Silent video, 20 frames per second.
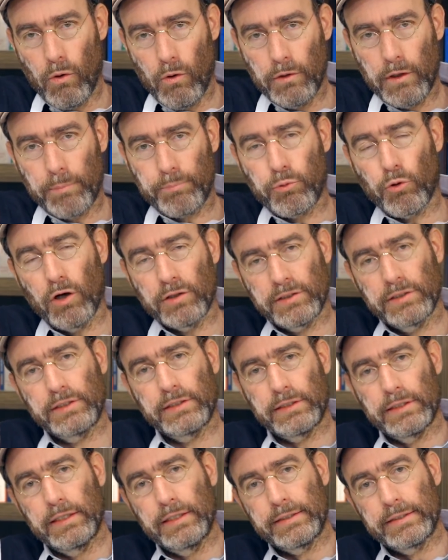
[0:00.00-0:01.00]
the
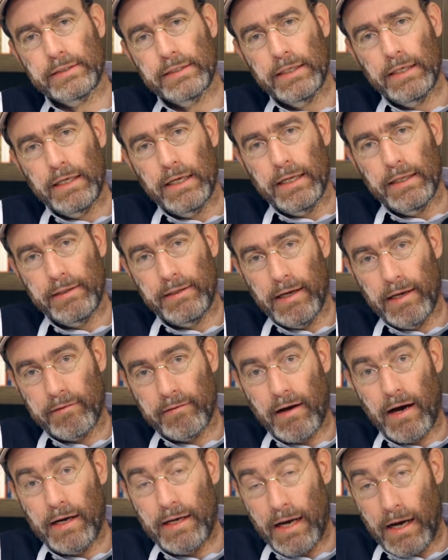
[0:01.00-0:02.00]
processes that
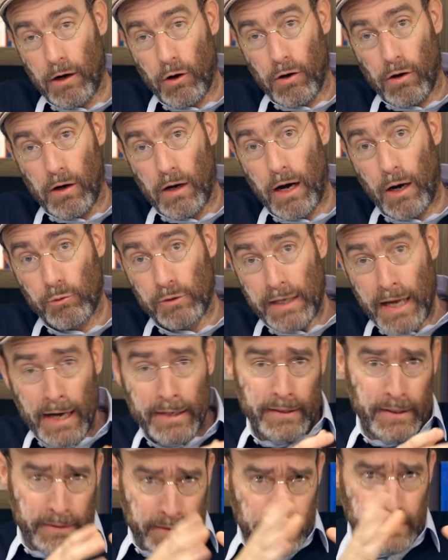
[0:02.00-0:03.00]
I
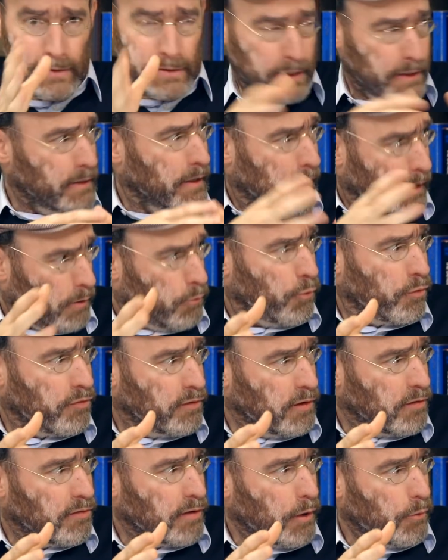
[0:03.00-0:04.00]
outlined, and with
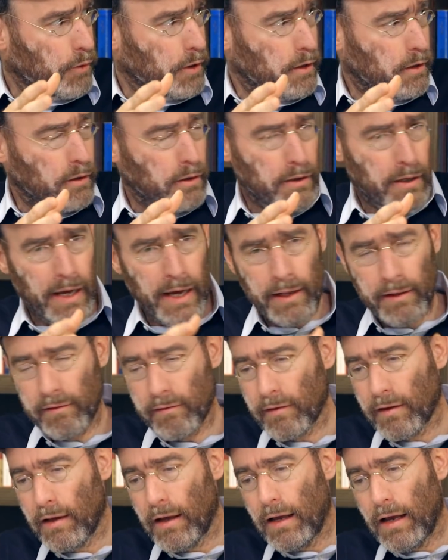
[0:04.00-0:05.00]
this I will
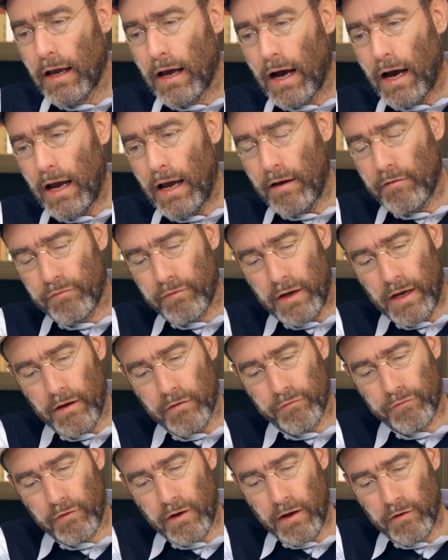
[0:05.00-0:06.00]
end,
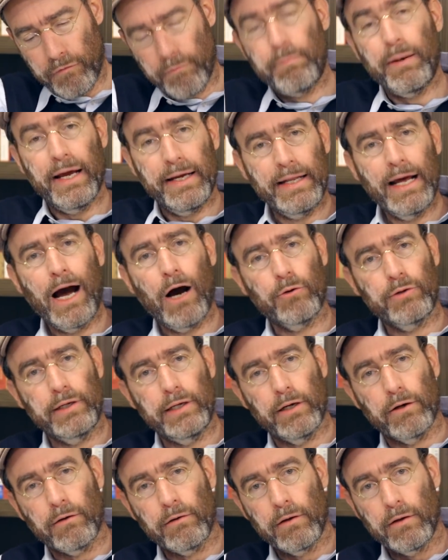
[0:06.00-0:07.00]
have played out
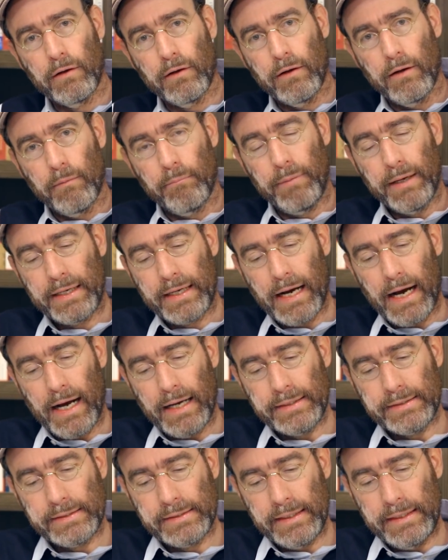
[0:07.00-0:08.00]
here,
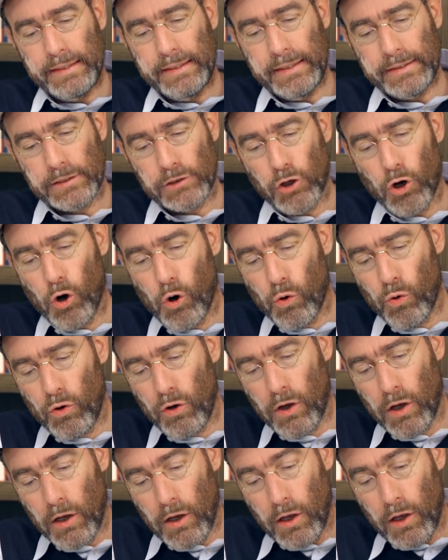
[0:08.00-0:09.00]
because this
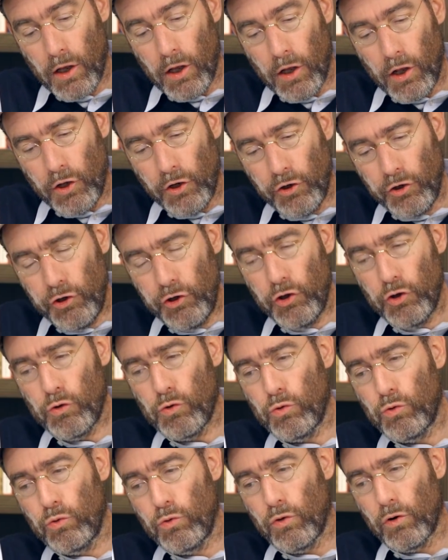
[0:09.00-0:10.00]
whole
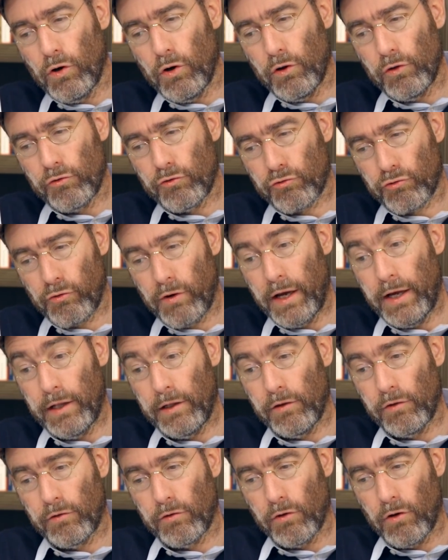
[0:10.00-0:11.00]
new
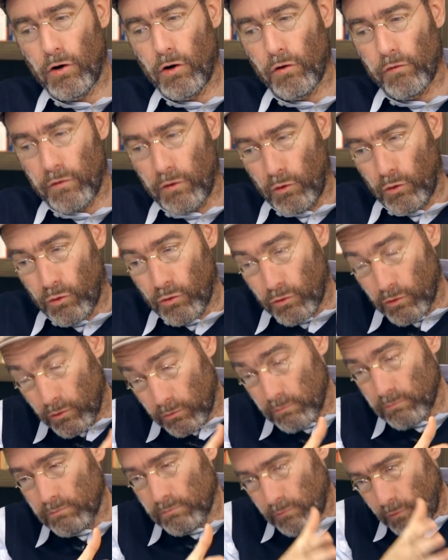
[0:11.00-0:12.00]
trend of,
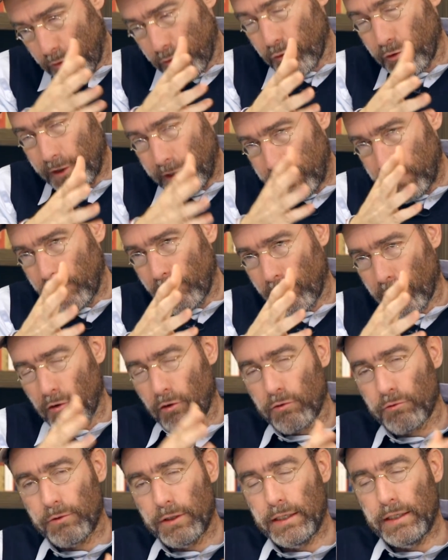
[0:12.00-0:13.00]
or 30 years
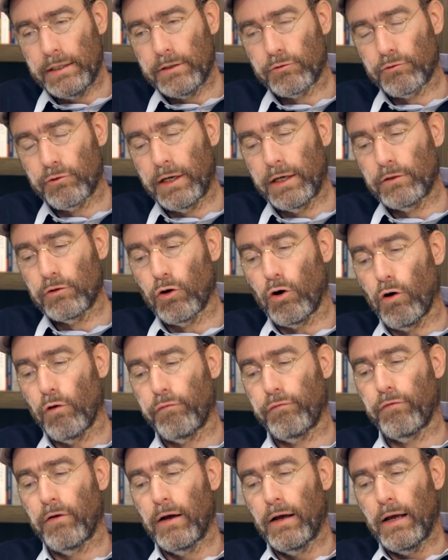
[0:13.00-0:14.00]
old really, trend
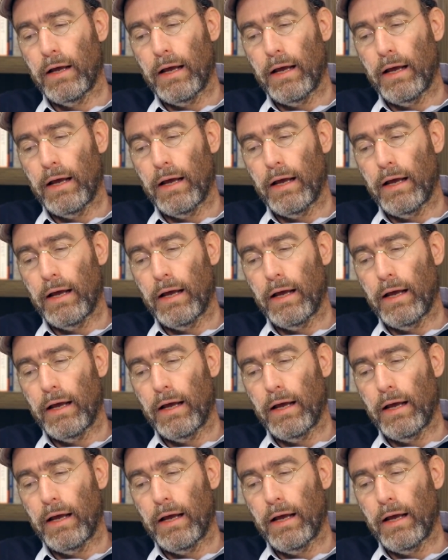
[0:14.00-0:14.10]
of